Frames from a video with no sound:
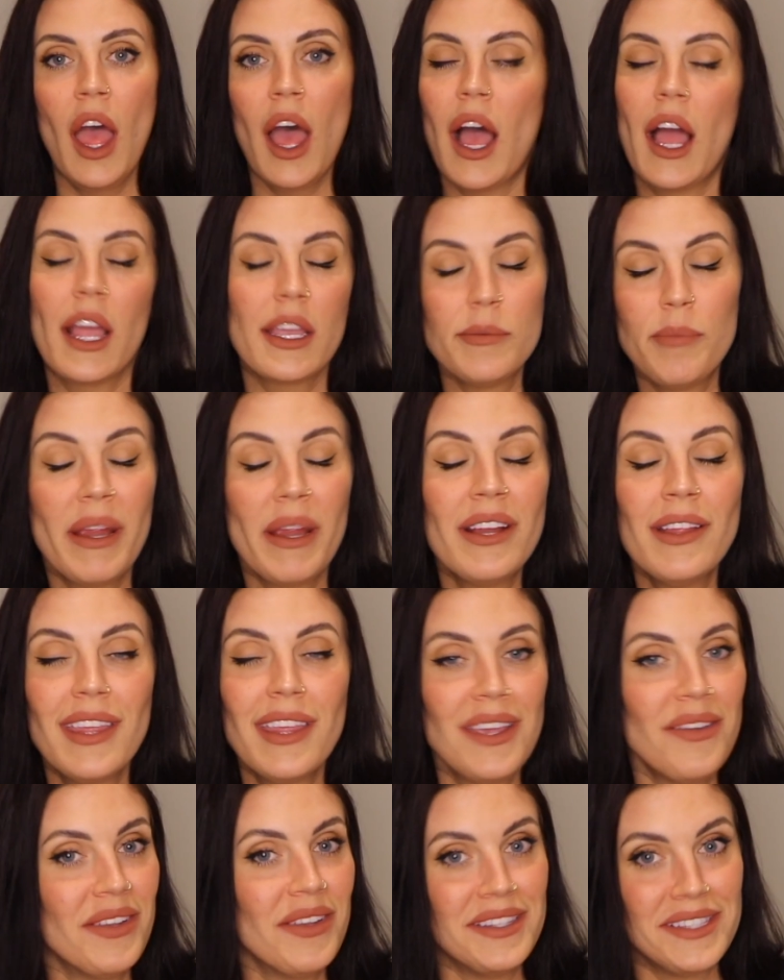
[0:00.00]
I could barely
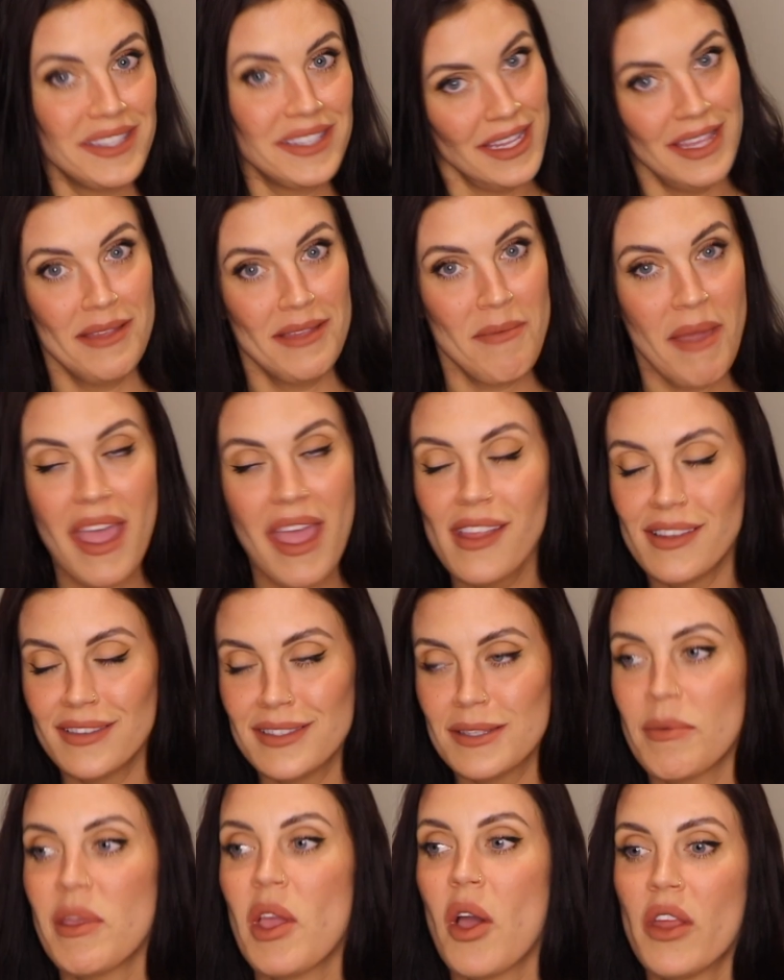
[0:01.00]
even see the man,
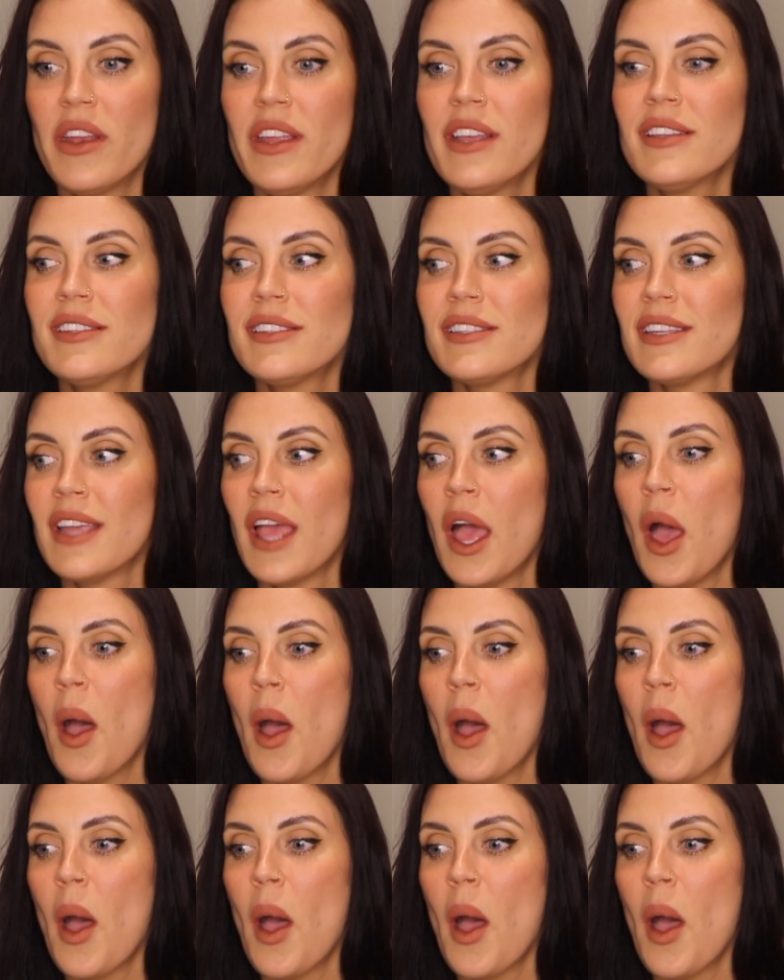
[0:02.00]
to be honest.